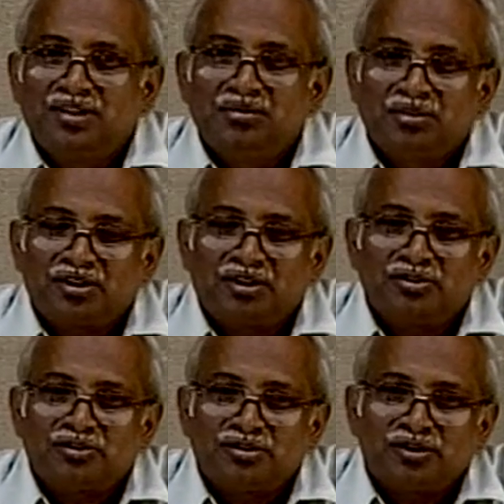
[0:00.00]
but
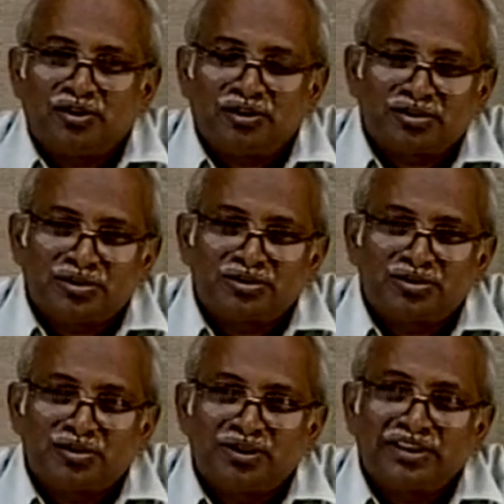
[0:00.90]
also the cost of
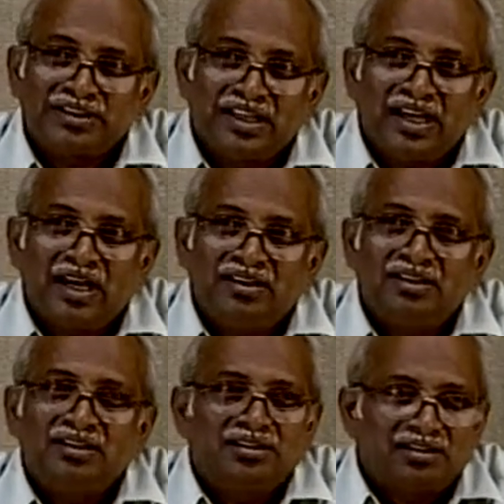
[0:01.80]
storage and
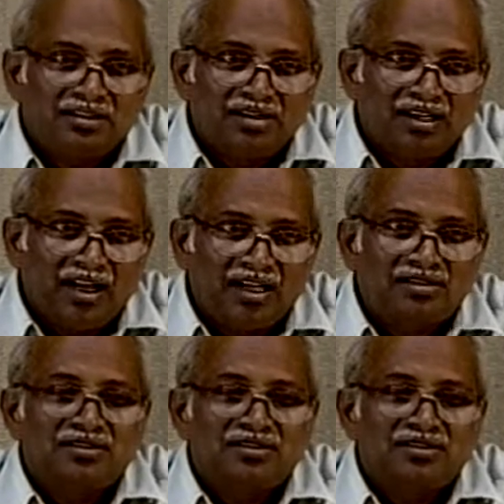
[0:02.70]
handling at